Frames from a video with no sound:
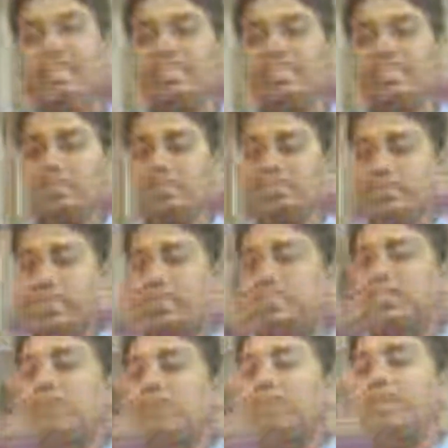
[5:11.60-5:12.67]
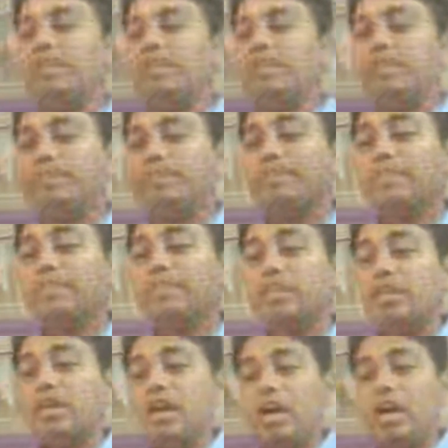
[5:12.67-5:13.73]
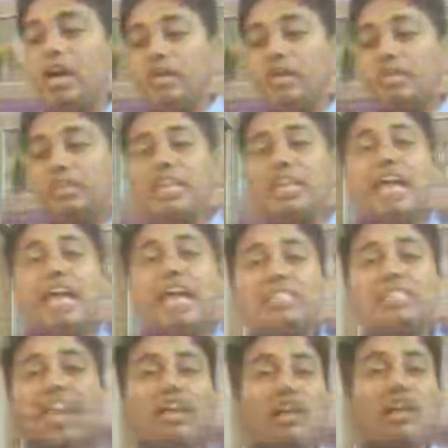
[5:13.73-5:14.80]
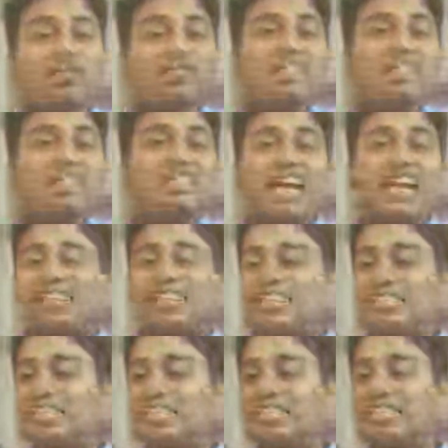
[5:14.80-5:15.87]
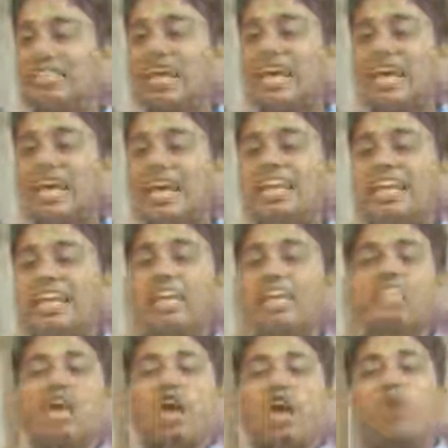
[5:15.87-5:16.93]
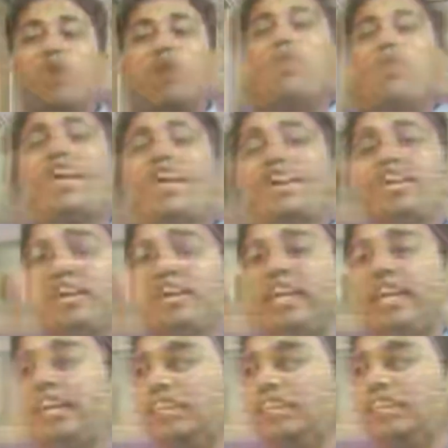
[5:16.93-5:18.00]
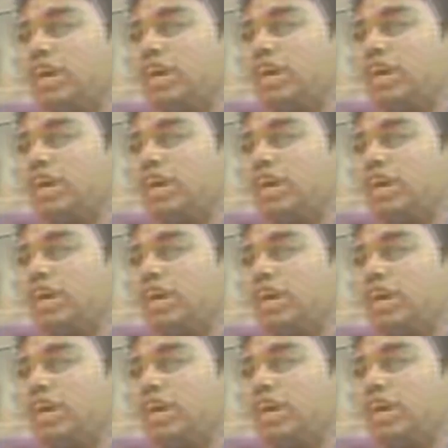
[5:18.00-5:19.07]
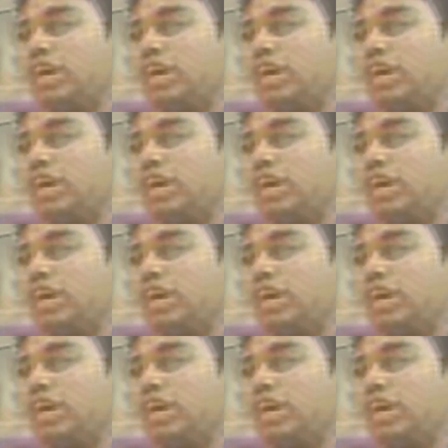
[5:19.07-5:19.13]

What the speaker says: inside the cage. It is limited. The last line of this stanza says, in his quiet rage.